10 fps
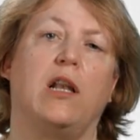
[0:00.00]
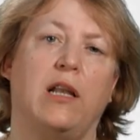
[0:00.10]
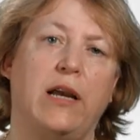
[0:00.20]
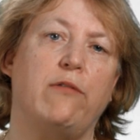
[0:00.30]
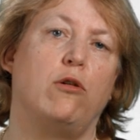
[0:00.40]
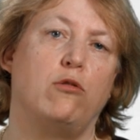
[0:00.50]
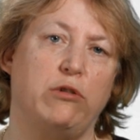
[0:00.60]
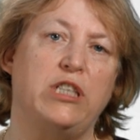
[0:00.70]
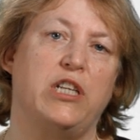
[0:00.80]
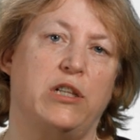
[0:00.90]
lifelong
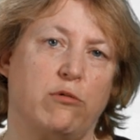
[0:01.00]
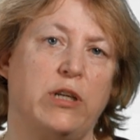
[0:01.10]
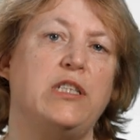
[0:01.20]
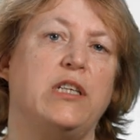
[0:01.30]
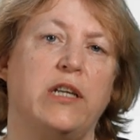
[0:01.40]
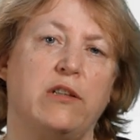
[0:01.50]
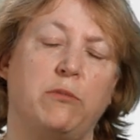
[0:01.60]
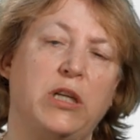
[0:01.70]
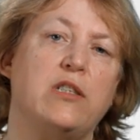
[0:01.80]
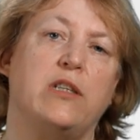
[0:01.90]
regenerating. That
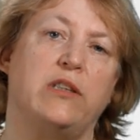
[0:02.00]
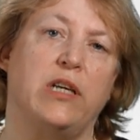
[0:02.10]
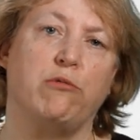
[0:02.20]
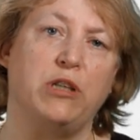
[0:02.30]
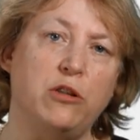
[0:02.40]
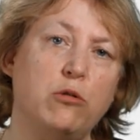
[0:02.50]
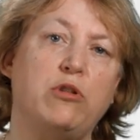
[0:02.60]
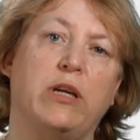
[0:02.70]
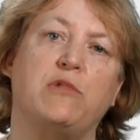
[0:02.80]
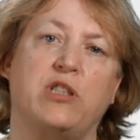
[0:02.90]
means that they renew
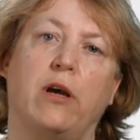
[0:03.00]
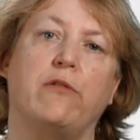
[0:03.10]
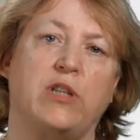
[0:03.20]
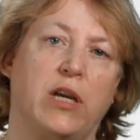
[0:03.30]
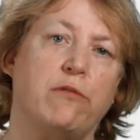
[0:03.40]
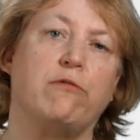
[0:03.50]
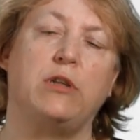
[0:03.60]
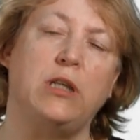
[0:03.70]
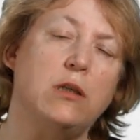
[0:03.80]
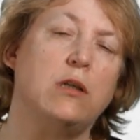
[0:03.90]
themselves
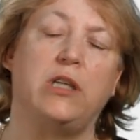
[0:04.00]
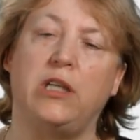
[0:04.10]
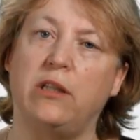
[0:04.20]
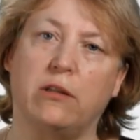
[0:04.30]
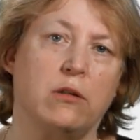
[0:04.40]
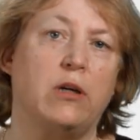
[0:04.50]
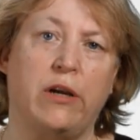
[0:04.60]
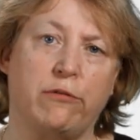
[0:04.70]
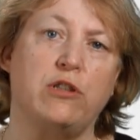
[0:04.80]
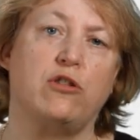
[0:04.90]
every either
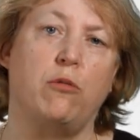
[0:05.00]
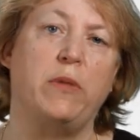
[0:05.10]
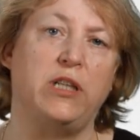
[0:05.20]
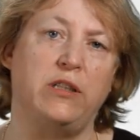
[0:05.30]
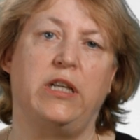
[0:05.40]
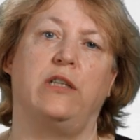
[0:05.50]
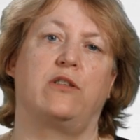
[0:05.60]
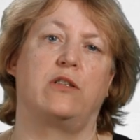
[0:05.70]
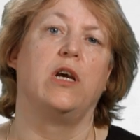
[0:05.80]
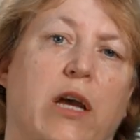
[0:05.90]
every so many
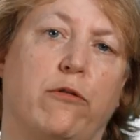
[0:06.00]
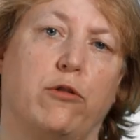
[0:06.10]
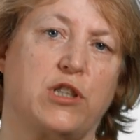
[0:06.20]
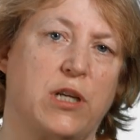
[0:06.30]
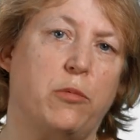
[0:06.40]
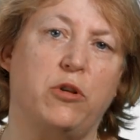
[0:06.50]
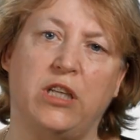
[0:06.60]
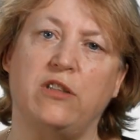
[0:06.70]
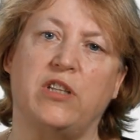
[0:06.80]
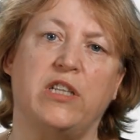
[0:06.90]
days. For example, the
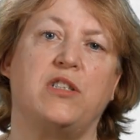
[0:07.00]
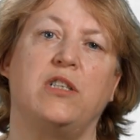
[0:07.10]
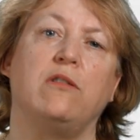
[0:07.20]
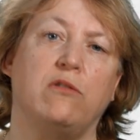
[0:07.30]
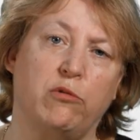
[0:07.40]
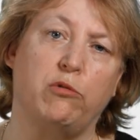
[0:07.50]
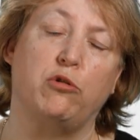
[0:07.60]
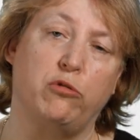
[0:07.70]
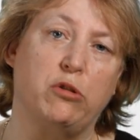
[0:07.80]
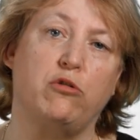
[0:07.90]
intestine will,
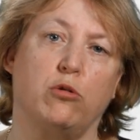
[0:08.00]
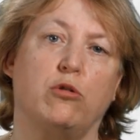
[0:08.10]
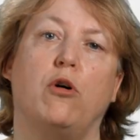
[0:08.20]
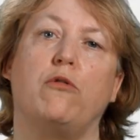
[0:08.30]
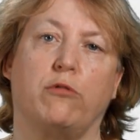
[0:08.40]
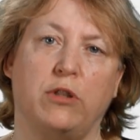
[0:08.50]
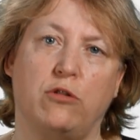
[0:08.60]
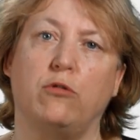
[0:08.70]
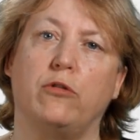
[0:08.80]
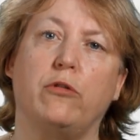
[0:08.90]
will turn over in
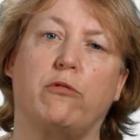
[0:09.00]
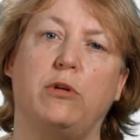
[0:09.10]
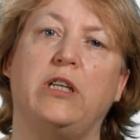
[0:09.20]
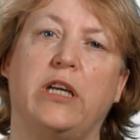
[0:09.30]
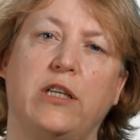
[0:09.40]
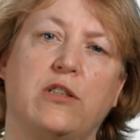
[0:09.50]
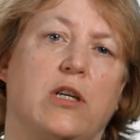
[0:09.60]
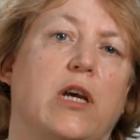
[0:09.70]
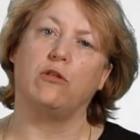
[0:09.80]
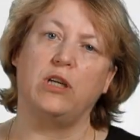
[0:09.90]
two to three days.
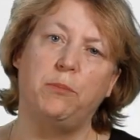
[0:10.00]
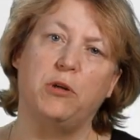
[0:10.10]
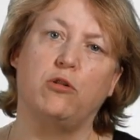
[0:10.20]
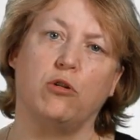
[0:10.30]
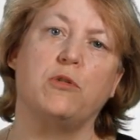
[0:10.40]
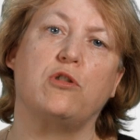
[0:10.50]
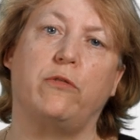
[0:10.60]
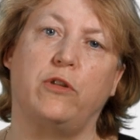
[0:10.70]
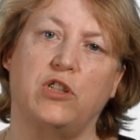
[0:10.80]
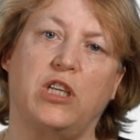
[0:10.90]
Your epidermis
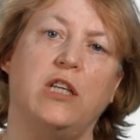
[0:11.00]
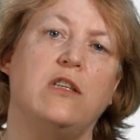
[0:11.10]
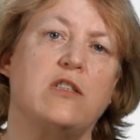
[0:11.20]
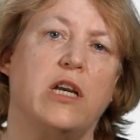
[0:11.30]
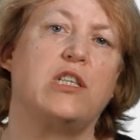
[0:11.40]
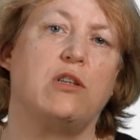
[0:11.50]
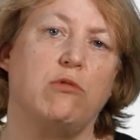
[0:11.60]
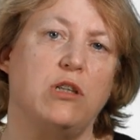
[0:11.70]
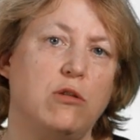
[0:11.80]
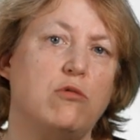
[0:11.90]
of the skin is actually
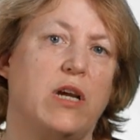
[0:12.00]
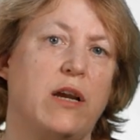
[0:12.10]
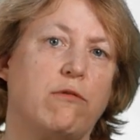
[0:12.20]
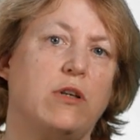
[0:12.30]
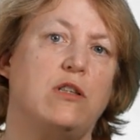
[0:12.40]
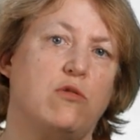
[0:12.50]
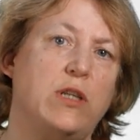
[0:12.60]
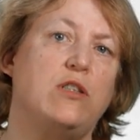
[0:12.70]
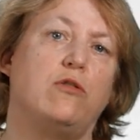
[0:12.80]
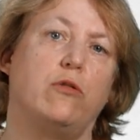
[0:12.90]
renewed every
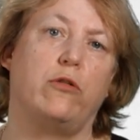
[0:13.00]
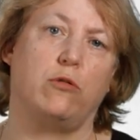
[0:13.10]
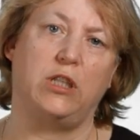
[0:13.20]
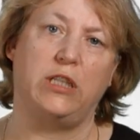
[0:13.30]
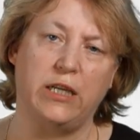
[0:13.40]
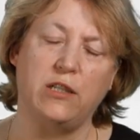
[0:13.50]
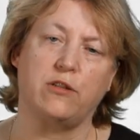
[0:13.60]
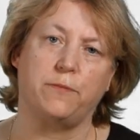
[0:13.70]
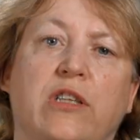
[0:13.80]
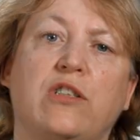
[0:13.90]
20 to 30
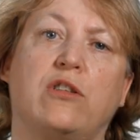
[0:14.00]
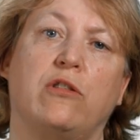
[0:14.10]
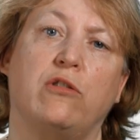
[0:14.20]
days. This